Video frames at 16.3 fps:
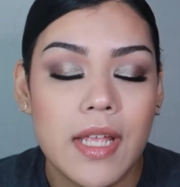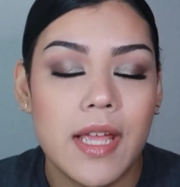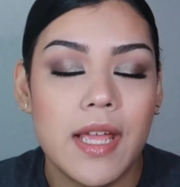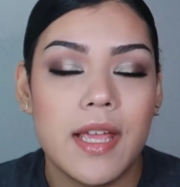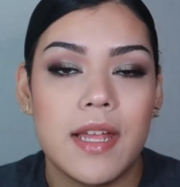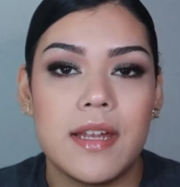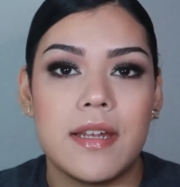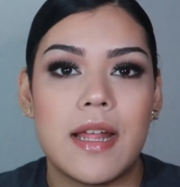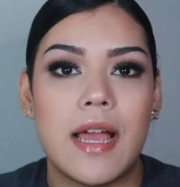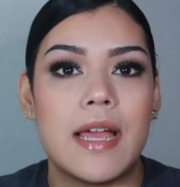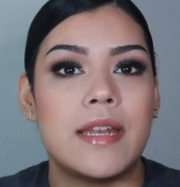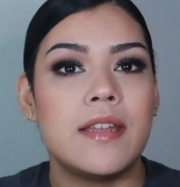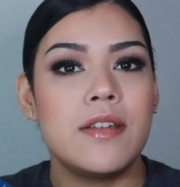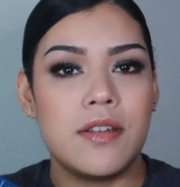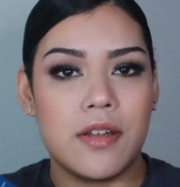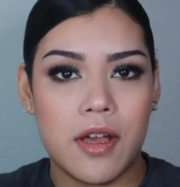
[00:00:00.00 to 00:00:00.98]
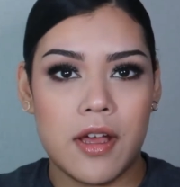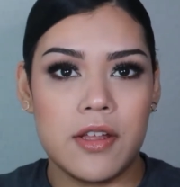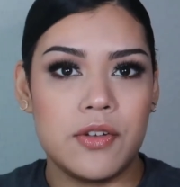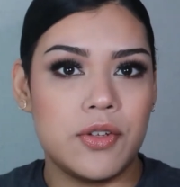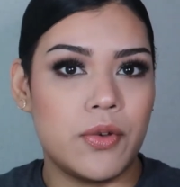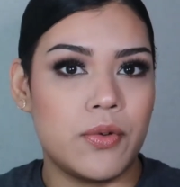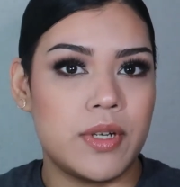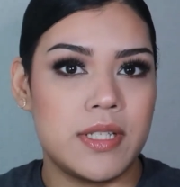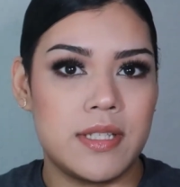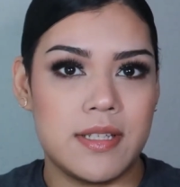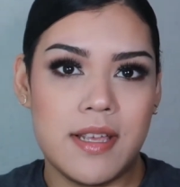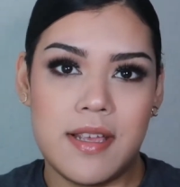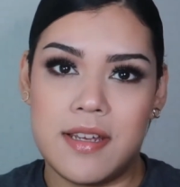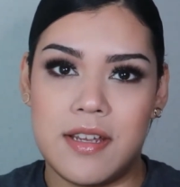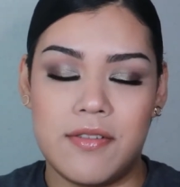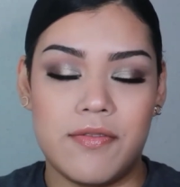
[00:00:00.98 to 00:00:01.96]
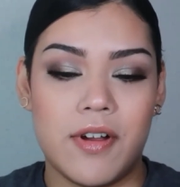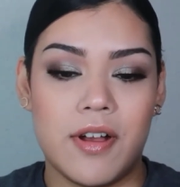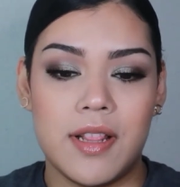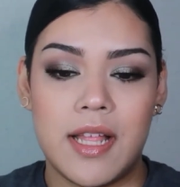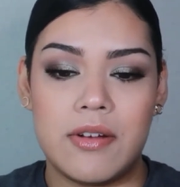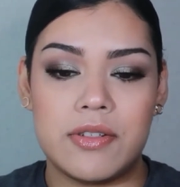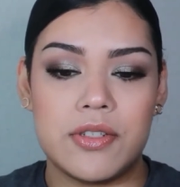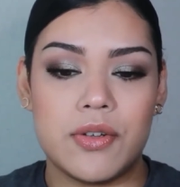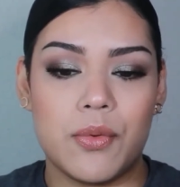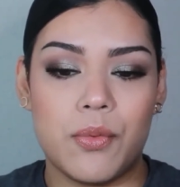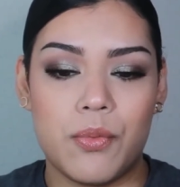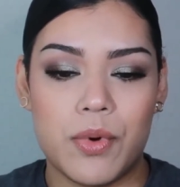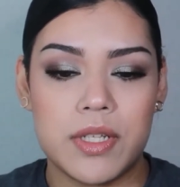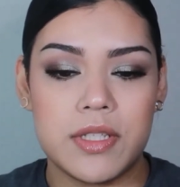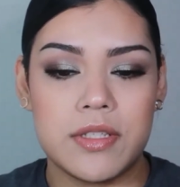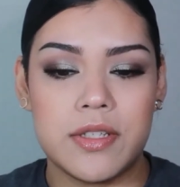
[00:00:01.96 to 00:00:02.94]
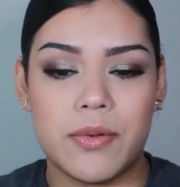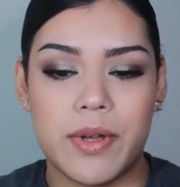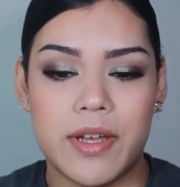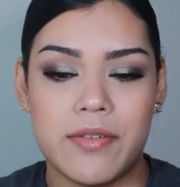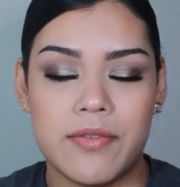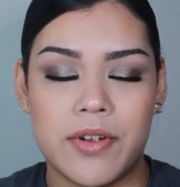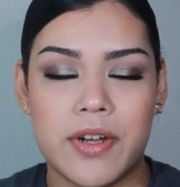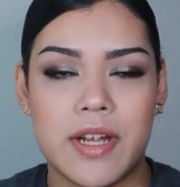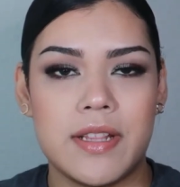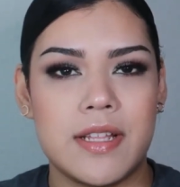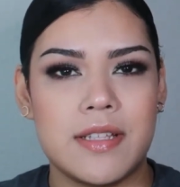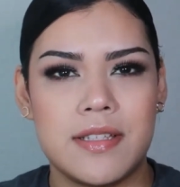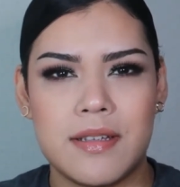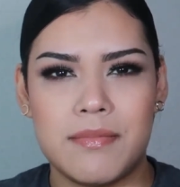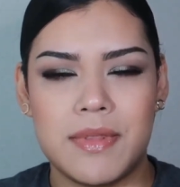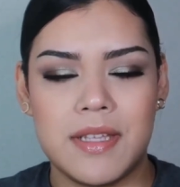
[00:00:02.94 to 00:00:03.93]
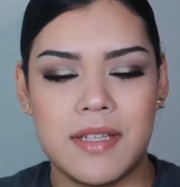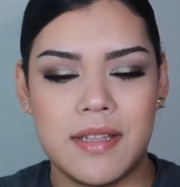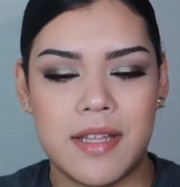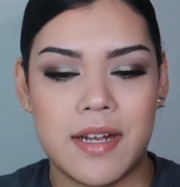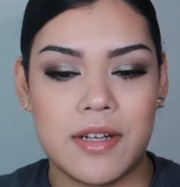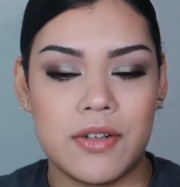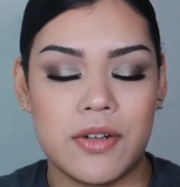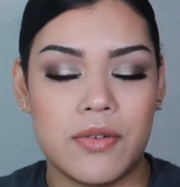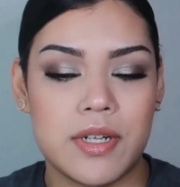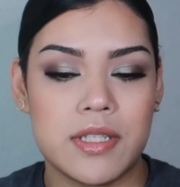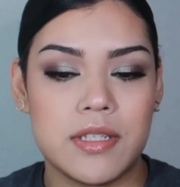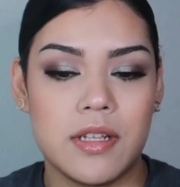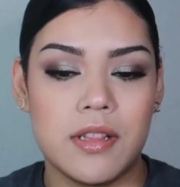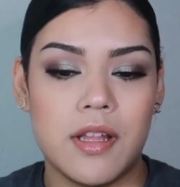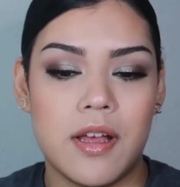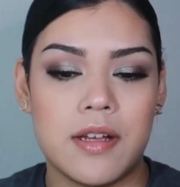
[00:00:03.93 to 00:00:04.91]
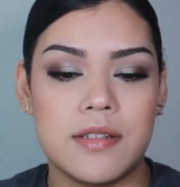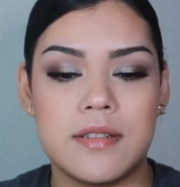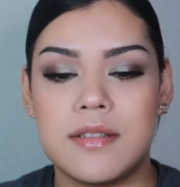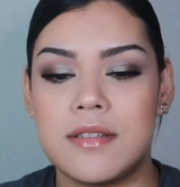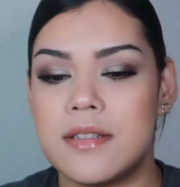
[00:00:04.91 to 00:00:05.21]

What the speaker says: And I did not notice any fallout whatsoever, and that's something that I notice a lot